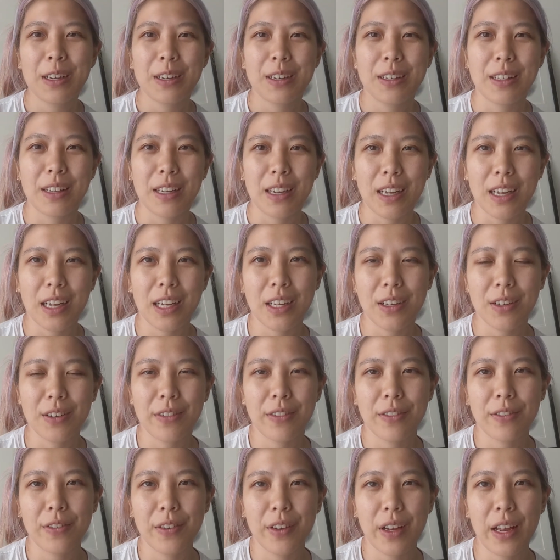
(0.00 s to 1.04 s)
They have
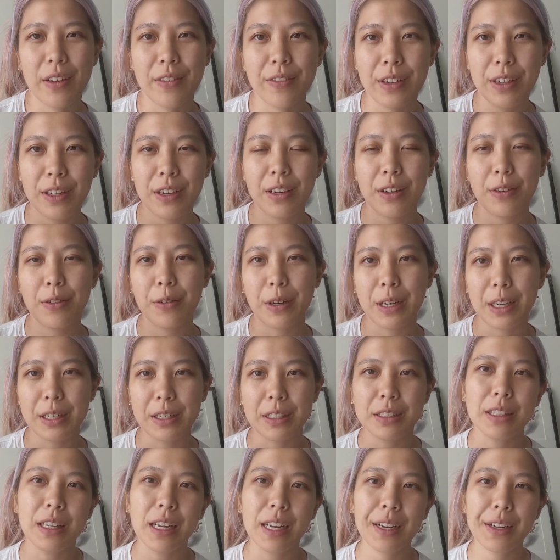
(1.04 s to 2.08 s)
heavy wing
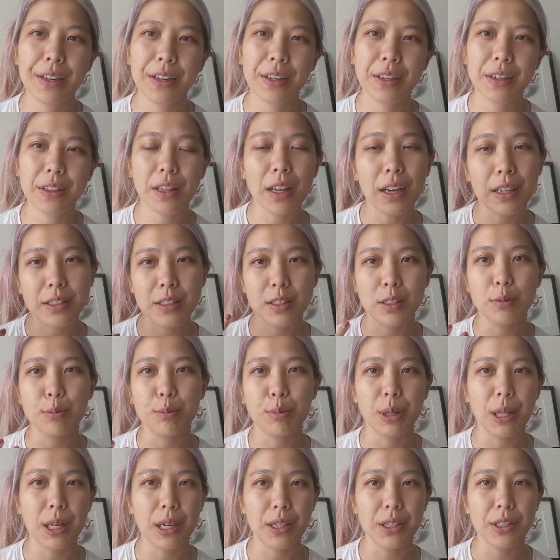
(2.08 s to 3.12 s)
liner, lots of
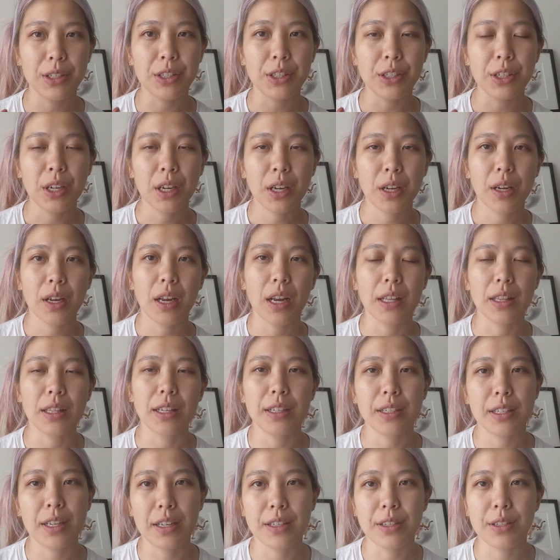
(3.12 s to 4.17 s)
blush, and they
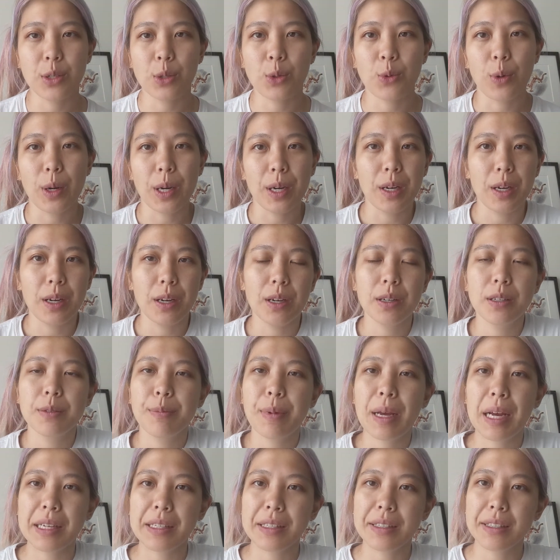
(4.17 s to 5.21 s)
tend to wear
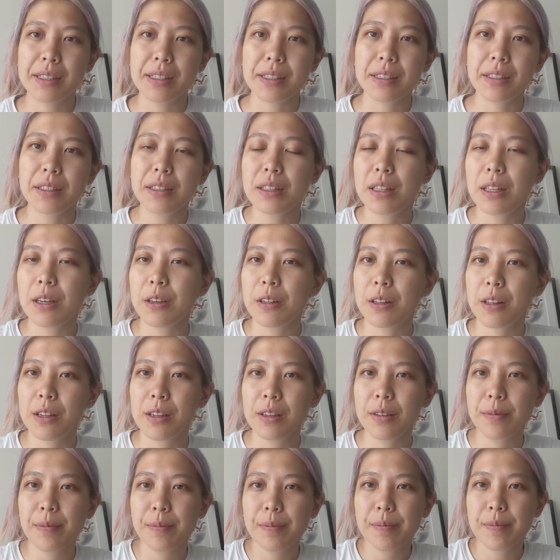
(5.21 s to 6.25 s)
pastel
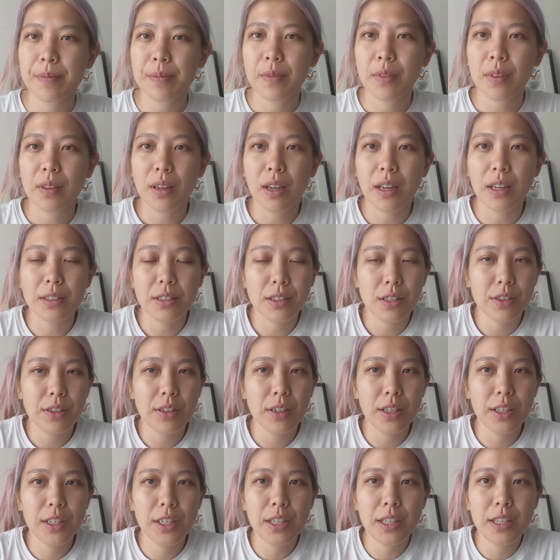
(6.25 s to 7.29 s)
clothing and
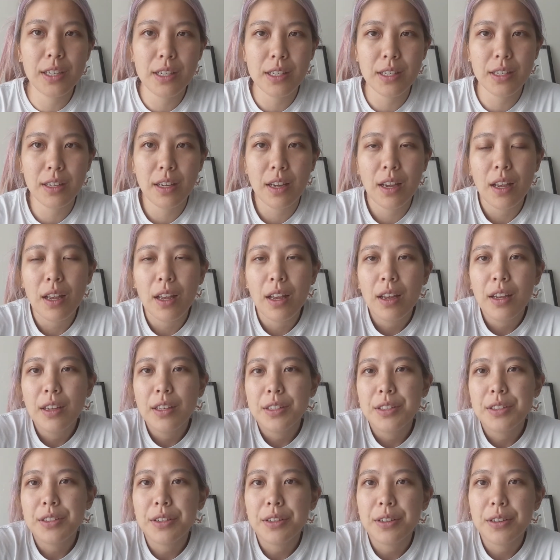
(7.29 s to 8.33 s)
scrunchies.
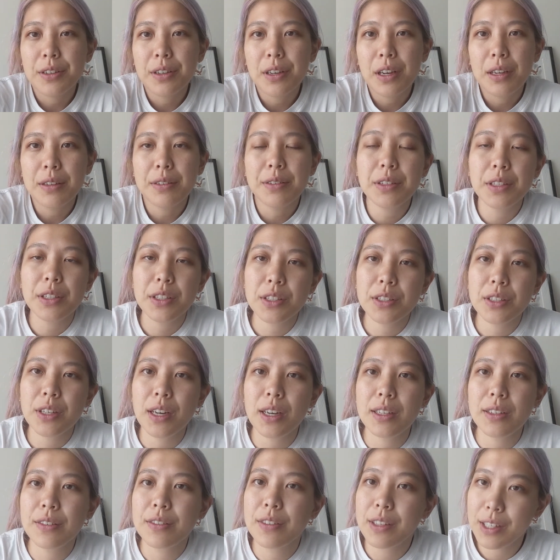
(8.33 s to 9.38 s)
So I'm going to
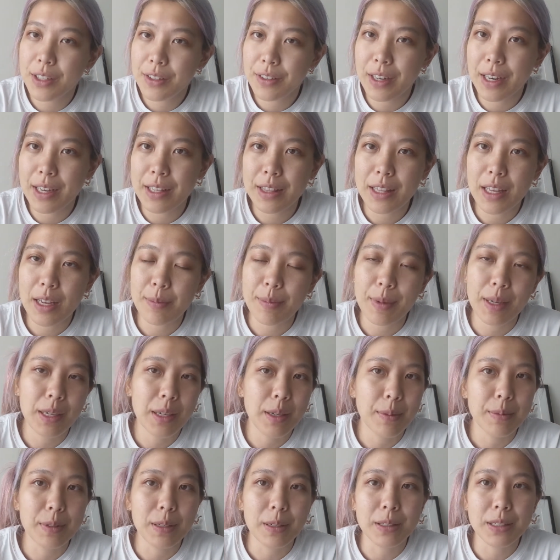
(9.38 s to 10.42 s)
try to recreate that
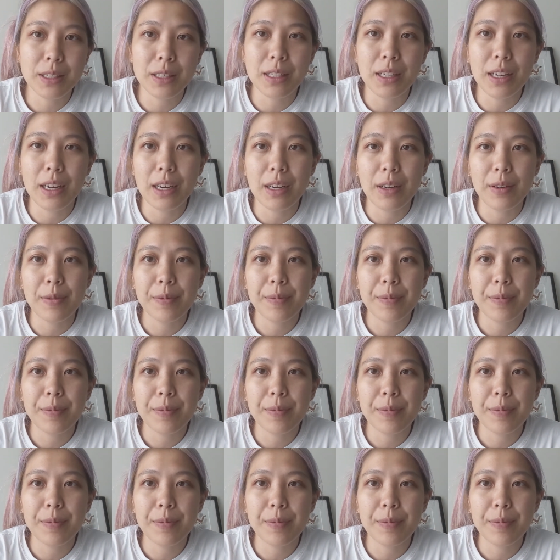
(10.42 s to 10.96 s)
makeup look today.